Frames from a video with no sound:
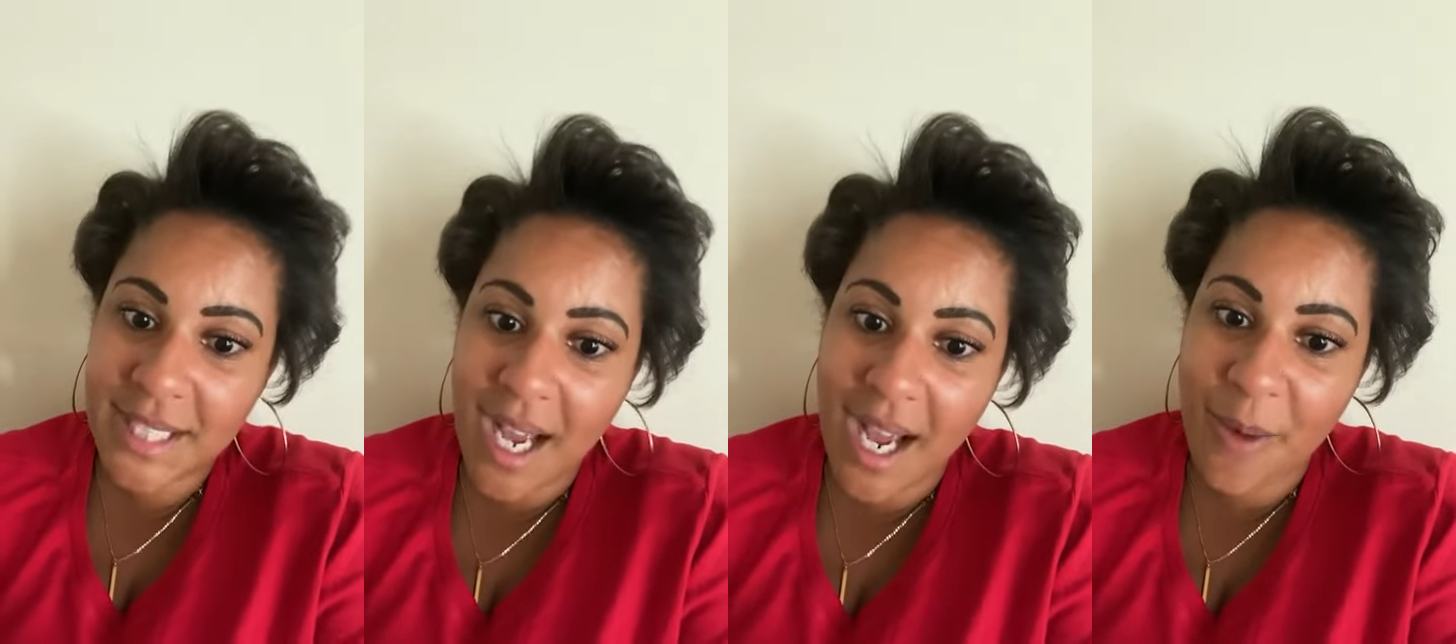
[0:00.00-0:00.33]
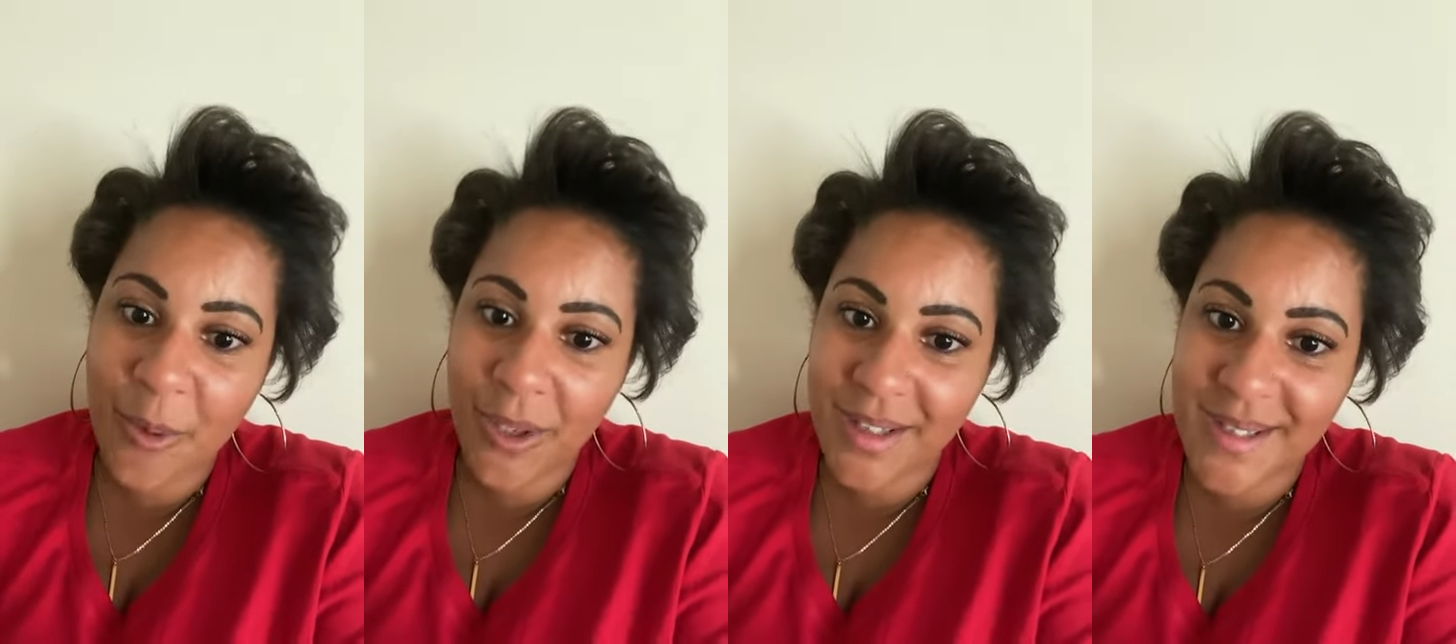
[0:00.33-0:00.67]
I
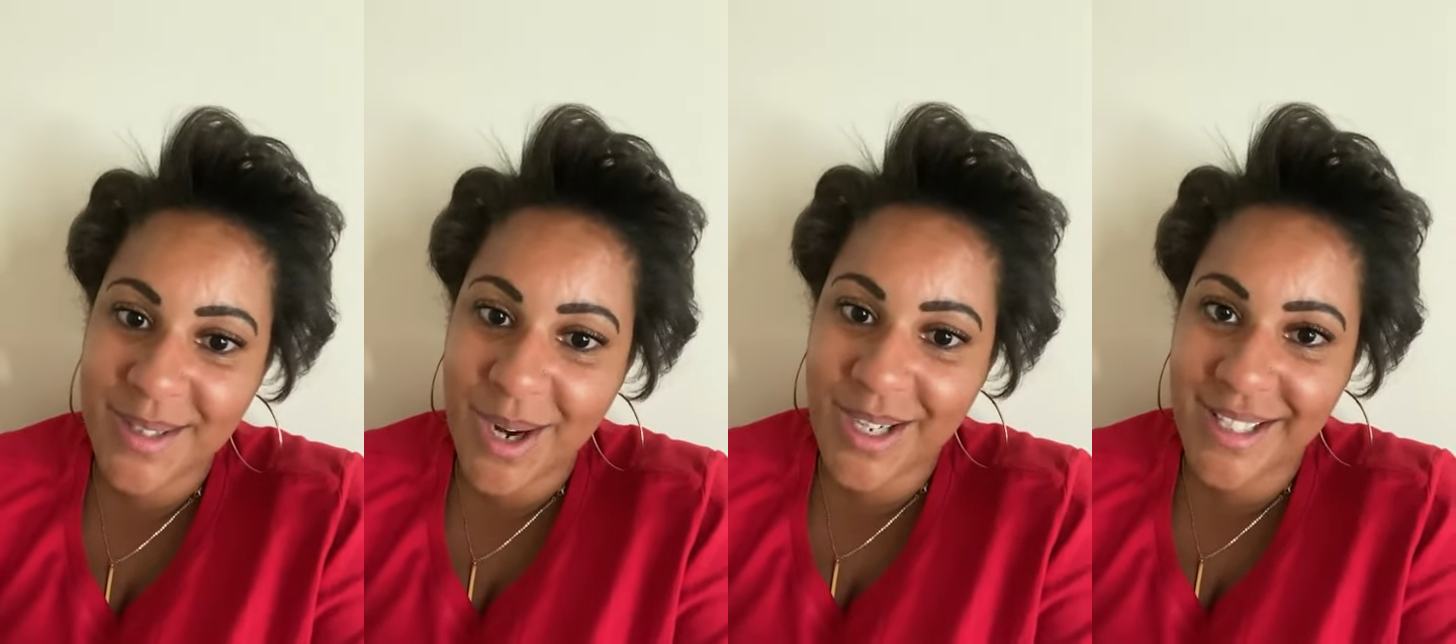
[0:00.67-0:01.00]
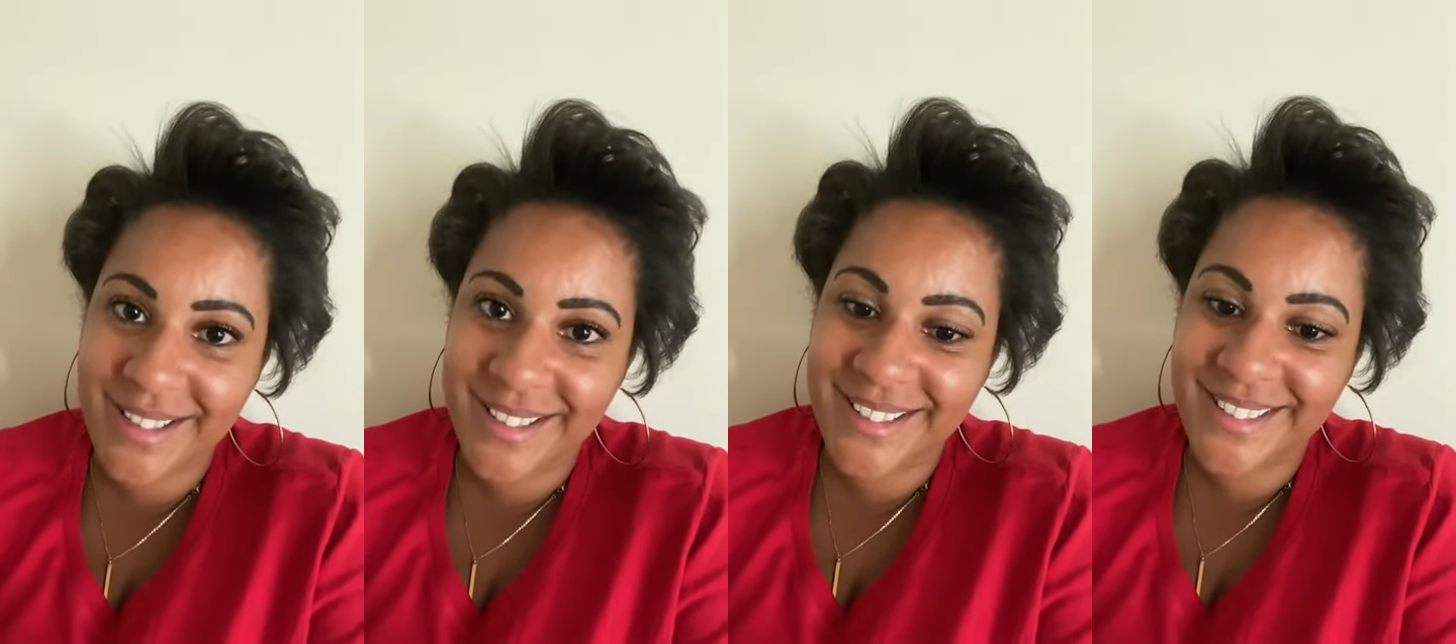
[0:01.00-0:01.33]
will get this
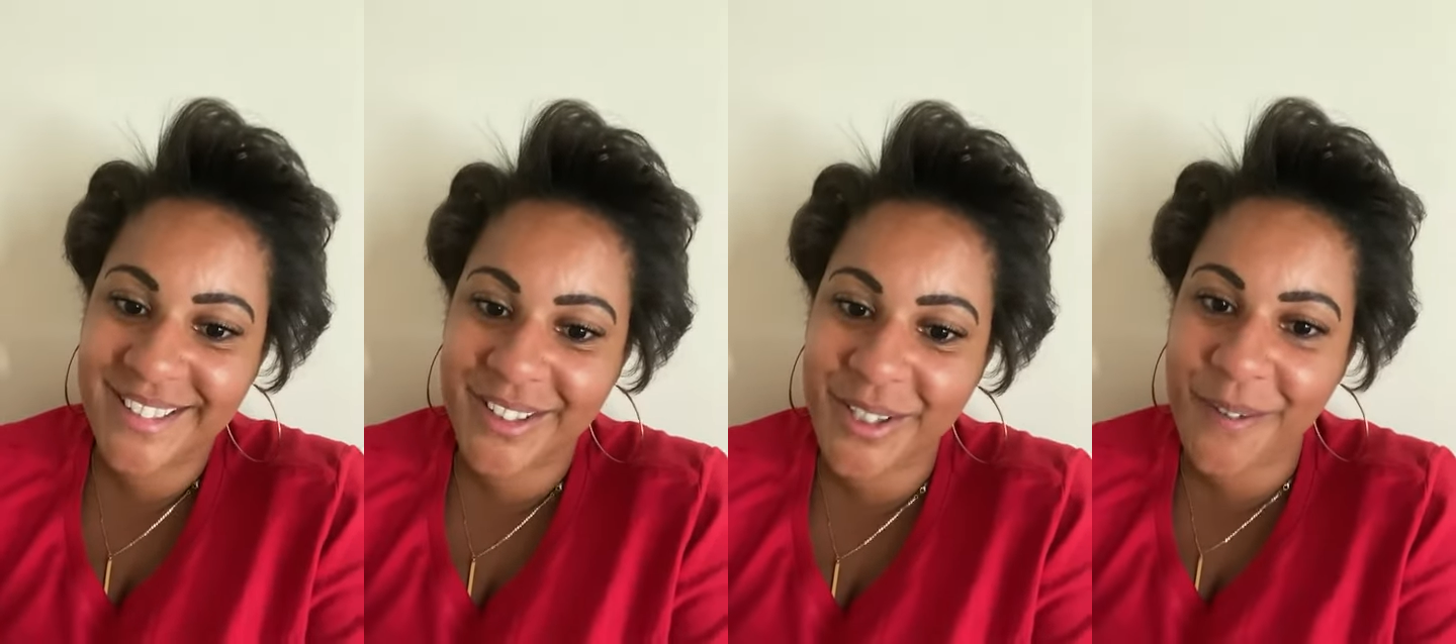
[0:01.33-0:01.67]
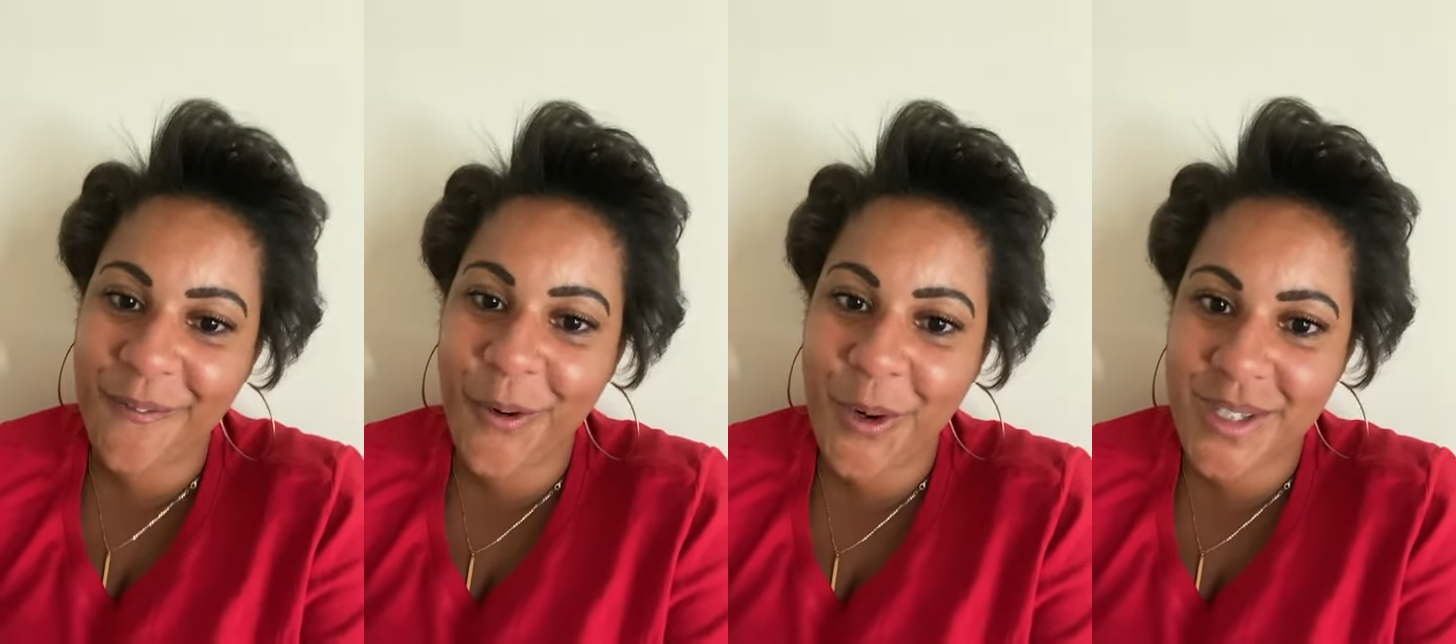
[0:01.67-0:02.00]
started.
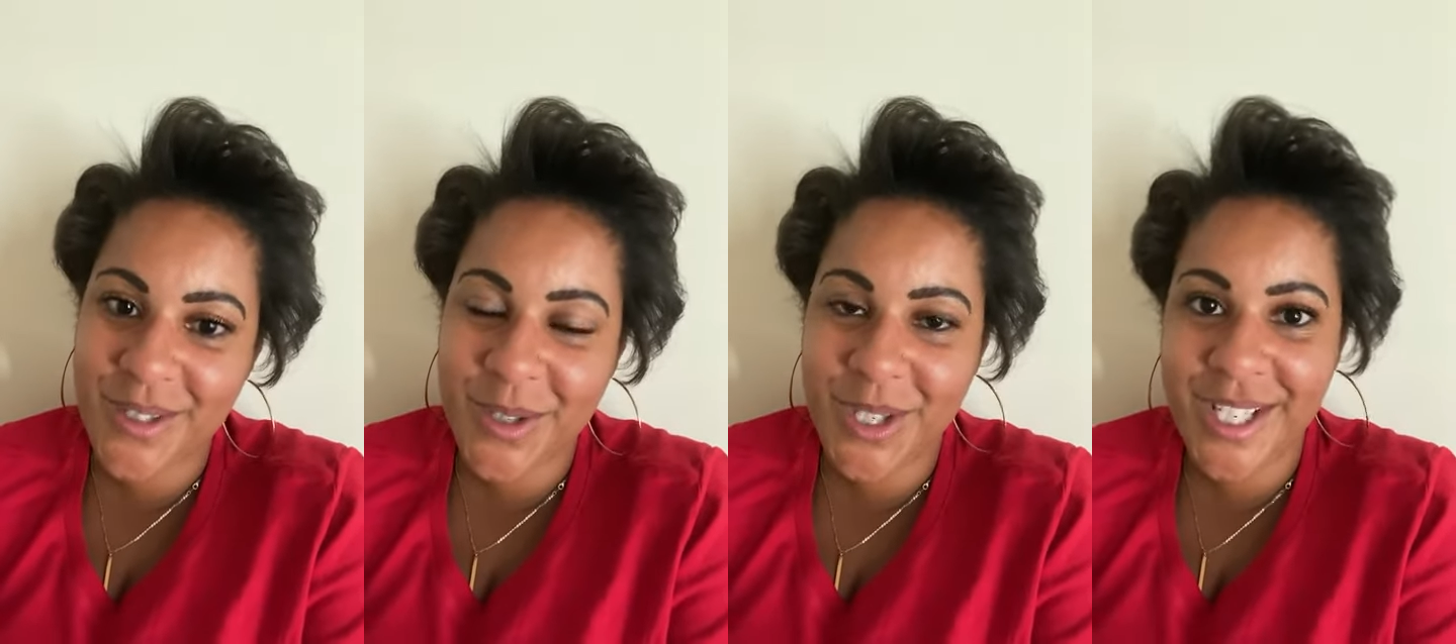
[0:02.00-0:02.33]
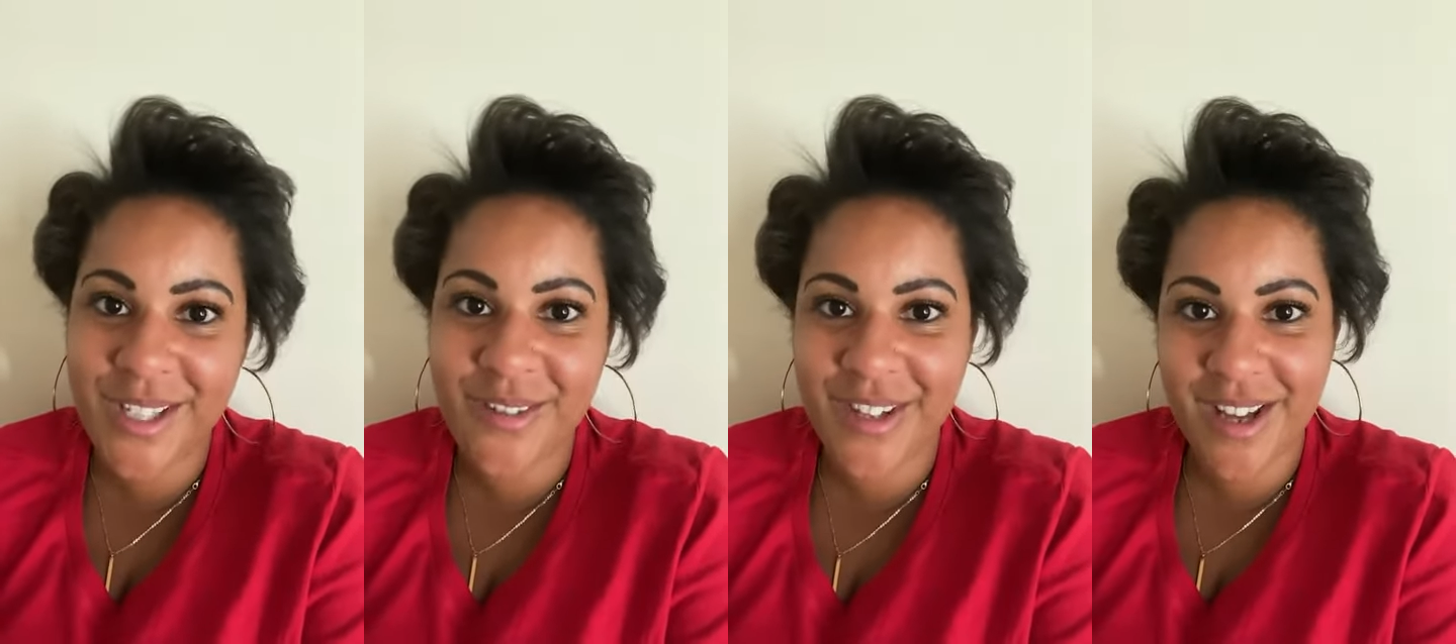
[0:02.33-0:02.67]
Looking forward to a good
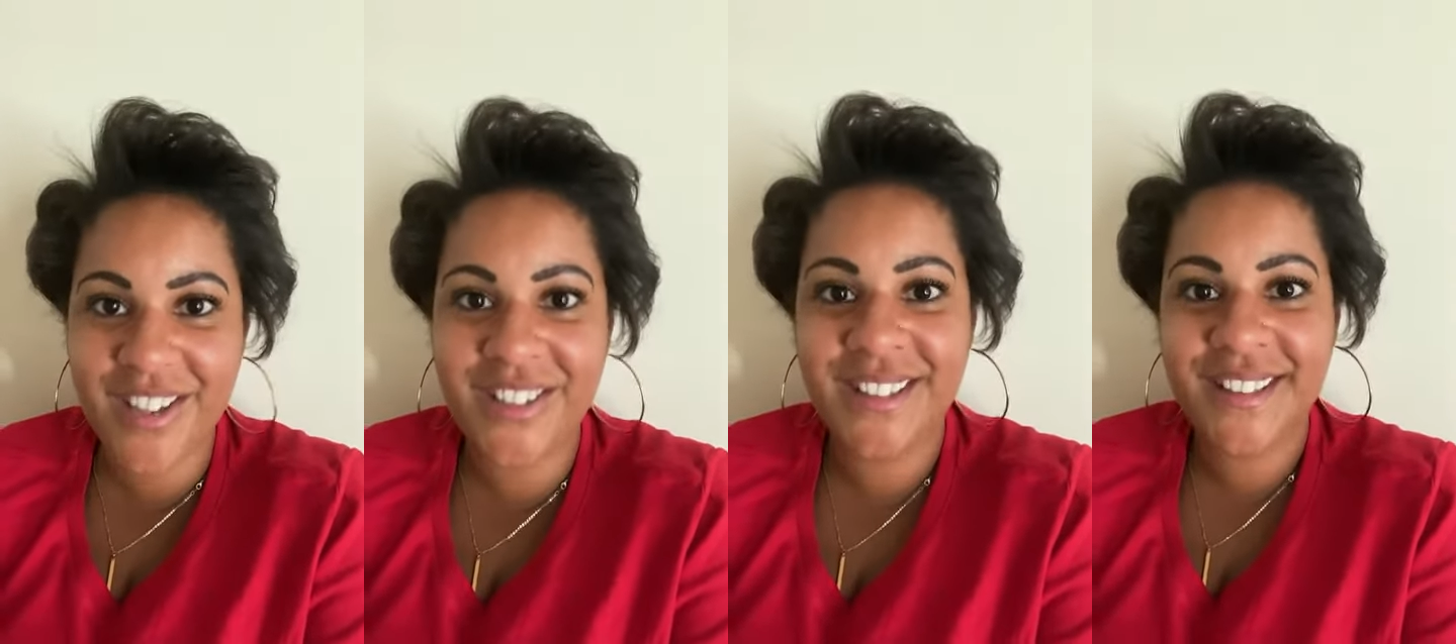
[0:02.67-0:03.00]
interview though.